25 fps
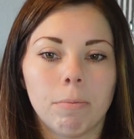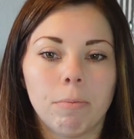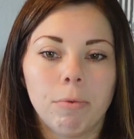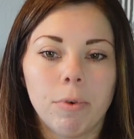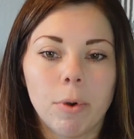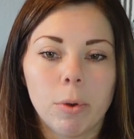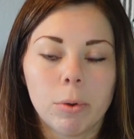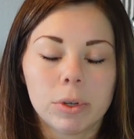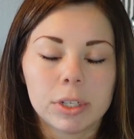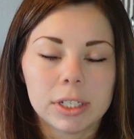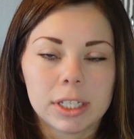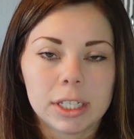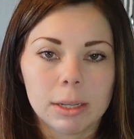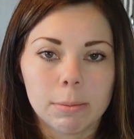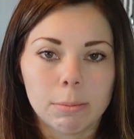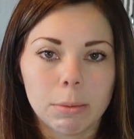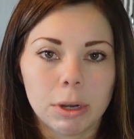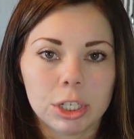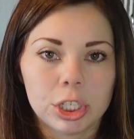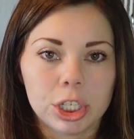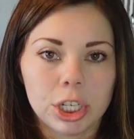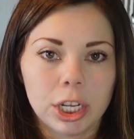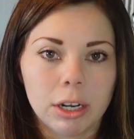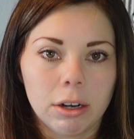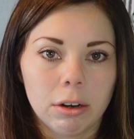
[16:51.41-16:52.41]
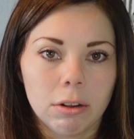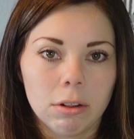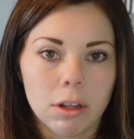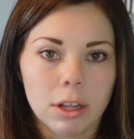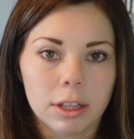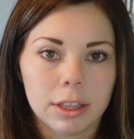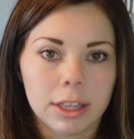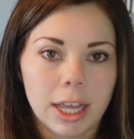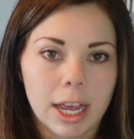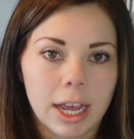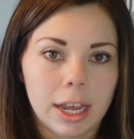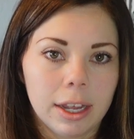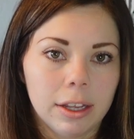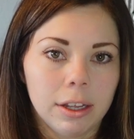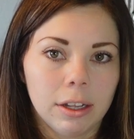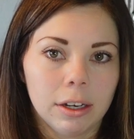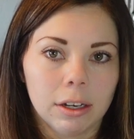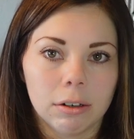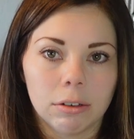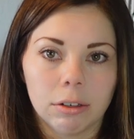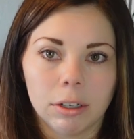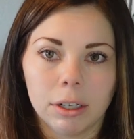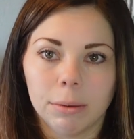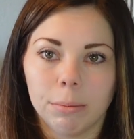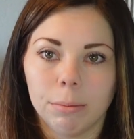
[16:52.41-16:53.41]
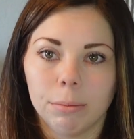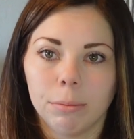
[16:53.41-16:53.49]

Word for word: focusing my channel on that, you know,